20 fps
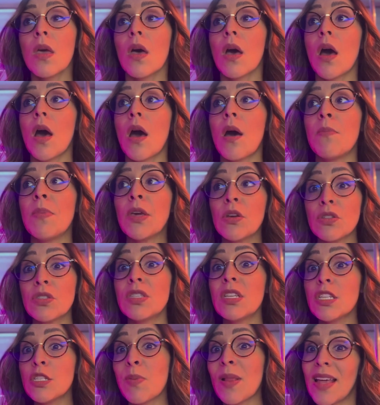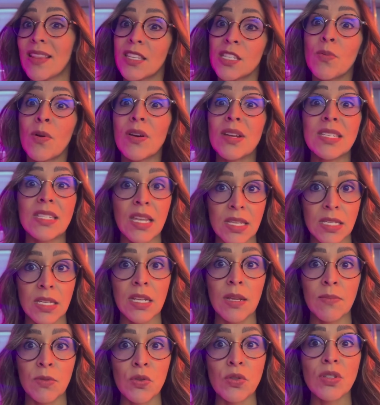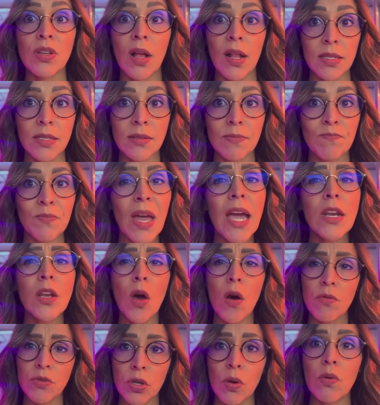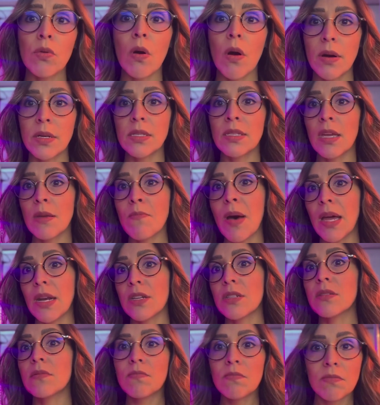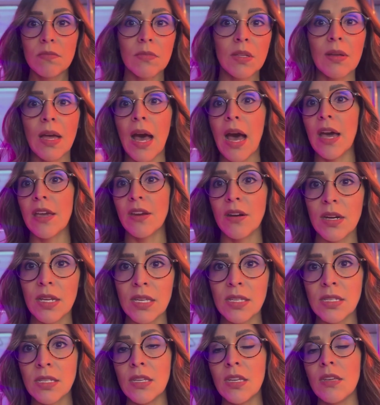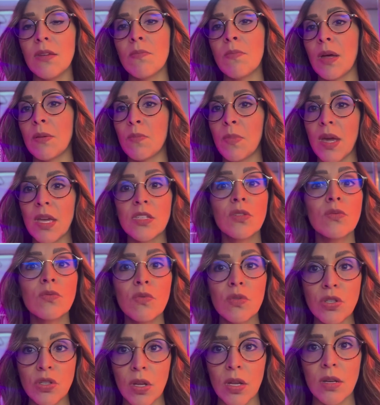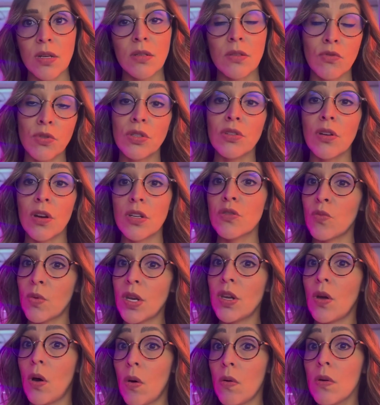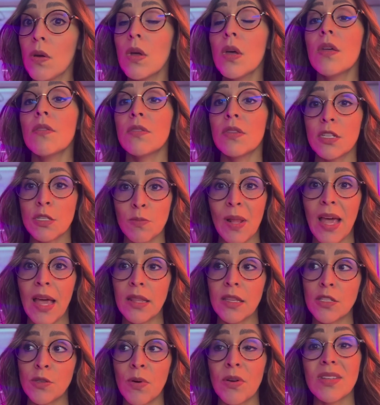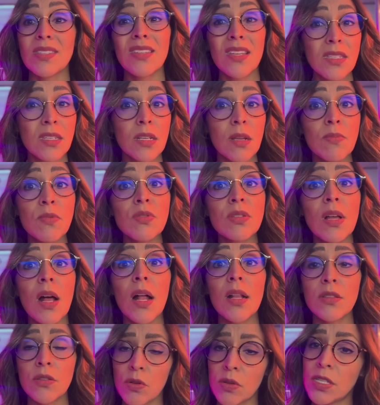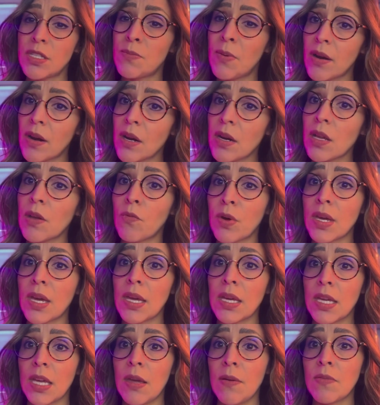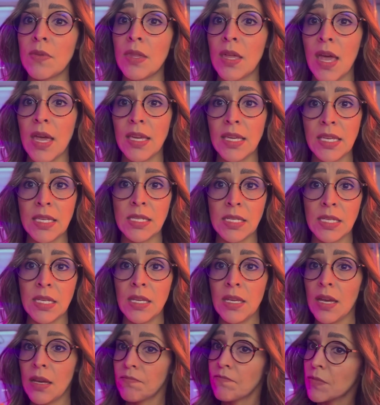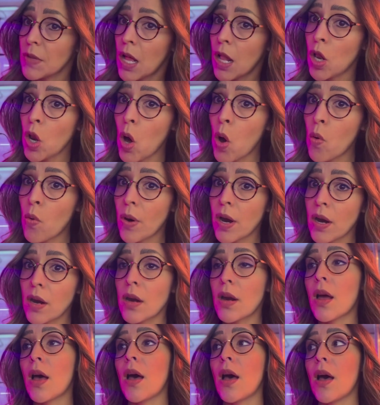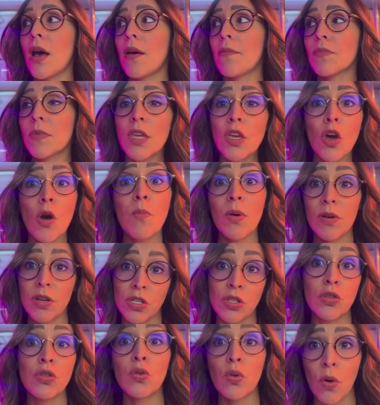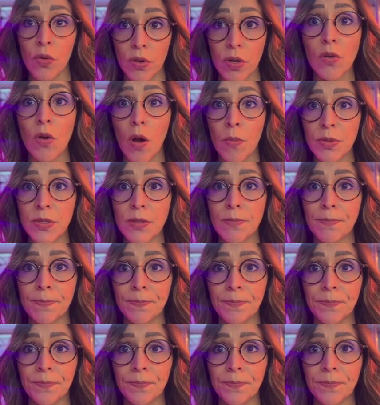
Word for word: uh, because this plant is very sensitive to salts. I know some growers, they manage higher E C, but based on research, research, we know this plant is very sensitive to salt, so it's better if we can keep the E C lower uh, in comparison to other crops.